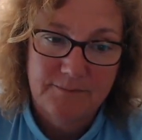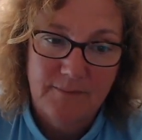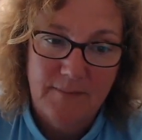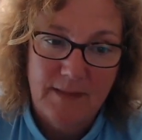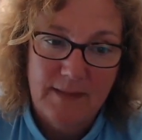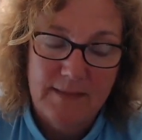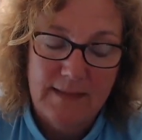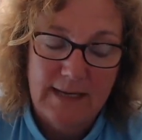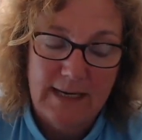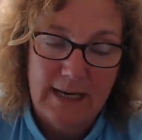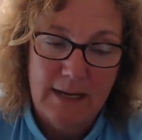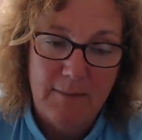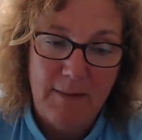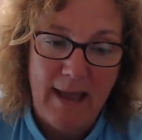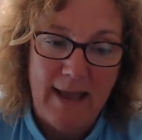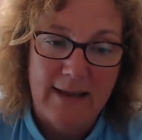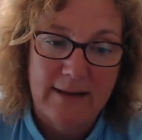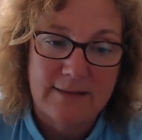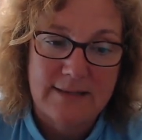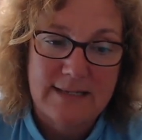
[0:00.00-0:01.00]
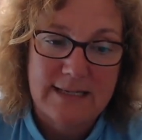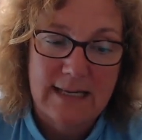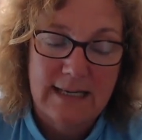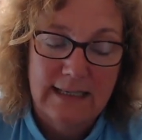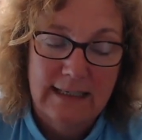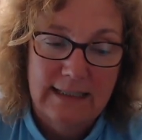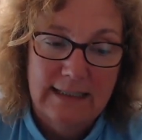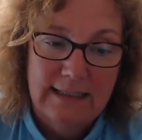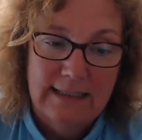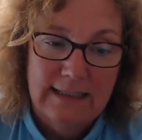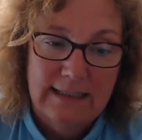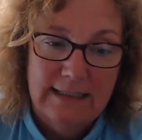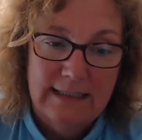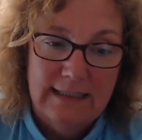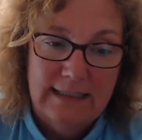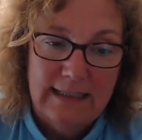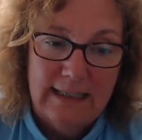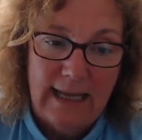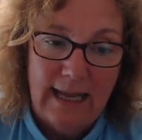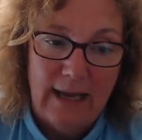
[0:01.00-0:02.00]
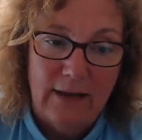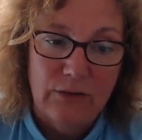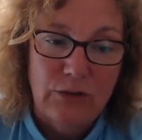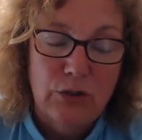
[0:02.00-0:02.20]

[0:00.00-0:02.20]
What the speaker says: Think about how you